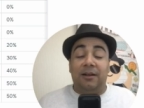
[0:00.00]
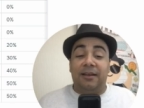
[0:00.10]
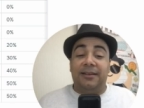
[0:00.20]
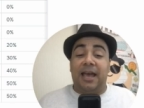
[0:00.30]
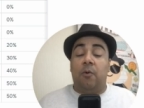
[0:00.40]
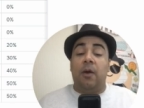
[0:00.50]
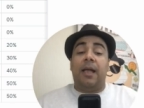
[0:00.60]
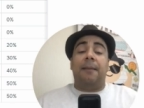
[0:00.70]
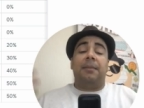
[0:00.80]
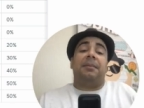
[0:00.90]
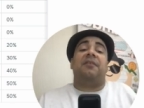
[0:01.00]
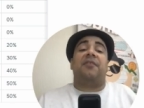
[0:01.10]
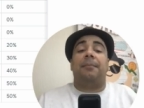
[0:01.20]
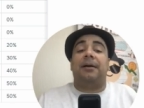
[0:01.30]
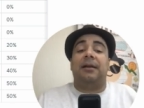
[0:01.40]
right now, maybe if
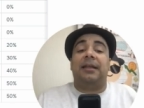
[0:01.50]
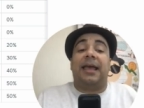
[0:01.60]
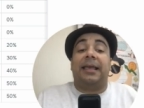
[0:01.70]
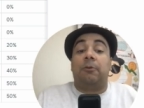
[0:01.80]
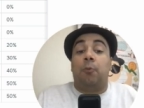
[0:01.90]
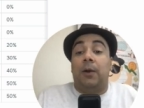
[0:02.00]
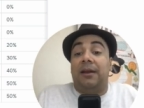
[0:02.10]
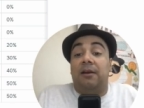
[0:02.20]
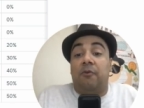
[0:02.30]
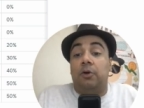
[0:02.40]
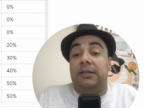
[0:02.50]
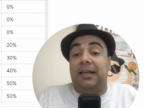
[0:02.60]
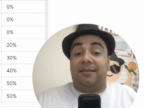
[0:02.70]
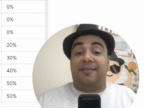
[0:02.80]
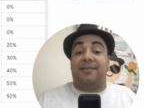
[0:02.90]
I upgrade, I get one hundred
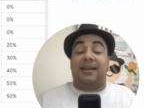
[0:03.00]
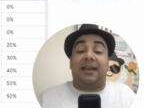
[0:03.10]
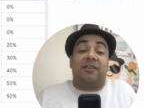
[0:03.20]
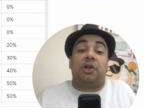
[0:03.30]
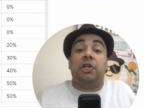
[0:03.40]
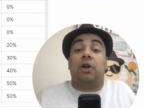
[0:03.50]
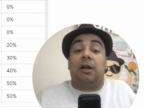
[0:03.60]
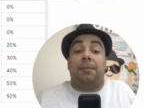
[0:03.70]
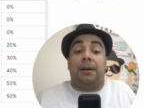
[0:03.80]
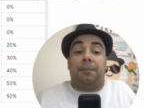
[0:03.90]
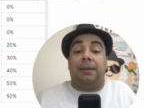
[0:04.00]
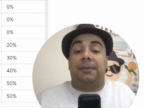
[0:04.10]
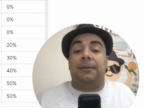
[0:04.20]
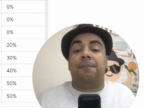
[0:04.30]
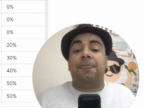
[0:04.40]
forty, and this is like three dollars per
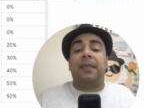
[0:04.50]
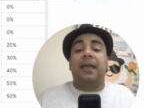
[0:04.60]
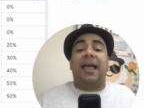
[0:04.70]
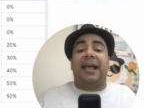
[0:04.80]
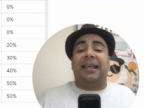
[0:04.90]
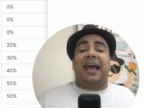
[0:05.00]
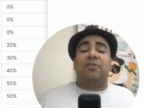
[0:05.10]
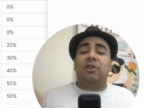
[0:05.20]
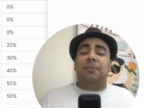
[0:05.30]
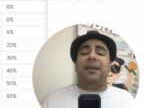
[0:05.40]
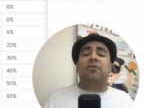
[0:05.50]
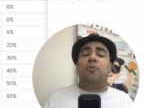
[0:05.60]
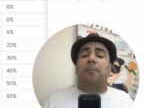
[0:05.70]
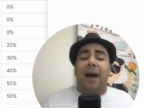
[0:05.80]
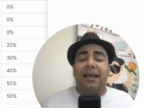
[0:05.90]
baby. Again, I don't plan
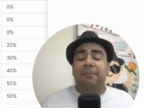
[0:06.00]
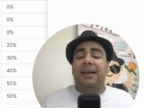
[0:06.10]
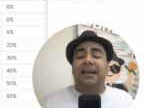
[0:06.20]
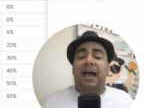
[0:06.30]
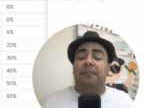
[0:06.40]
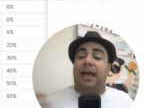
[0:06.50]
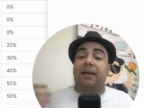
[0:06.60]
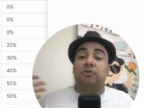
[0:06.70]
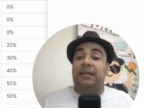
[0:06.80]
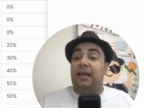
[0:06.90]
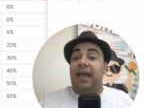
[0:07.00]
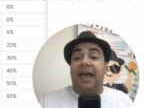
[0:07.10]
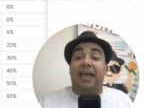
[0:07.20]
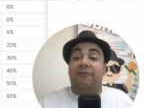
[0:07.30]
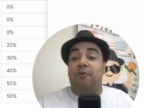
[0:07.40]
to buy milk. I'm actually,
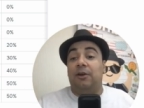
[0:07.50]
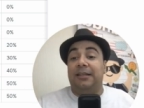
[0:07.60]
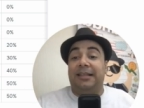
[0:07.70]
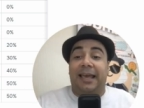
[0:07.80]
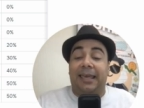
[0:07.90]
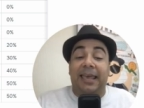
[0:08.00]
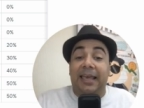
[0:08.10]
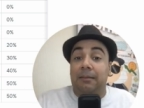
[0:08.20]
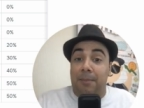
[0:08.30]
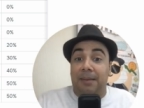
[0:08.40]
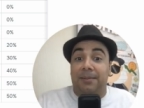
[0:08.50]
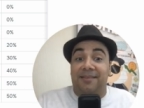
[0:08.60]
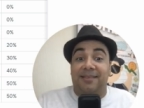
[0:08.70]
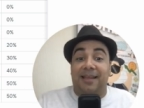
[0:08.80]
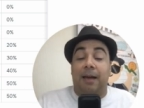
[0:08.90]
I have already like eight
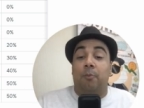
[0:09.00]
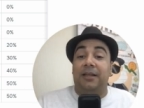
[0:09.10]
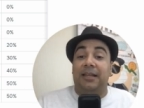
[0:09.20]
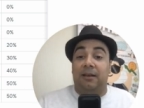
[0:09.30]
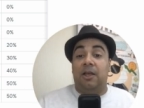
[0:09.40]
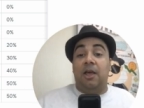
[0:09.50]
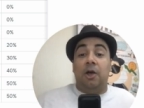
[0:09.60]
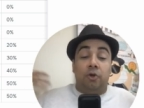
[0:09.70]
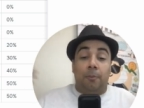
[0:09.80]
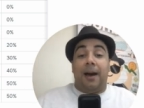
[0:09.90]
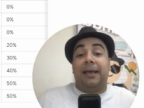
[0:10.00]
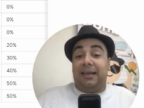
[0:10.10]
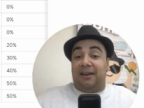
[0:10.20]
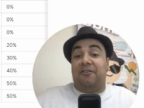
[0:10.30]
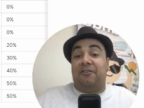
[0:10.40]
babies. I'm waiting to buy
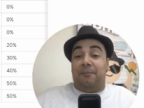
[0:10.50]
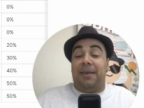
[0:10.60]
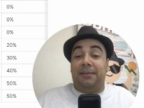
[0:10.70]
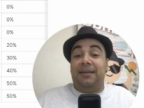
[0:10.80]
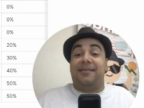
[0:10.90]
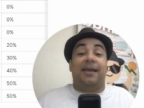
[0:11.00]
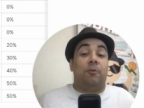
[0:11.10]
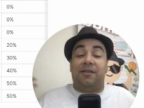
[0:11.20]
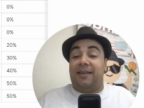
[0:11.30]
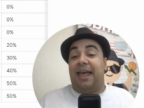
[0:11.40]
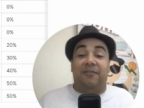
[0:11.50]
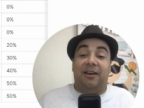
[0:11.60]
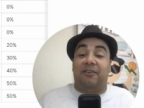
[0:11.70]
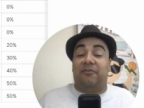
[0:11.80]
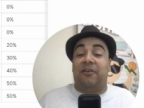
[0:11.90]
enough babies, and once I have
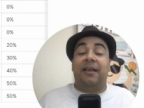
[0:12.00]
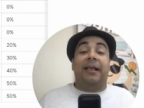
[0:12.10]
enough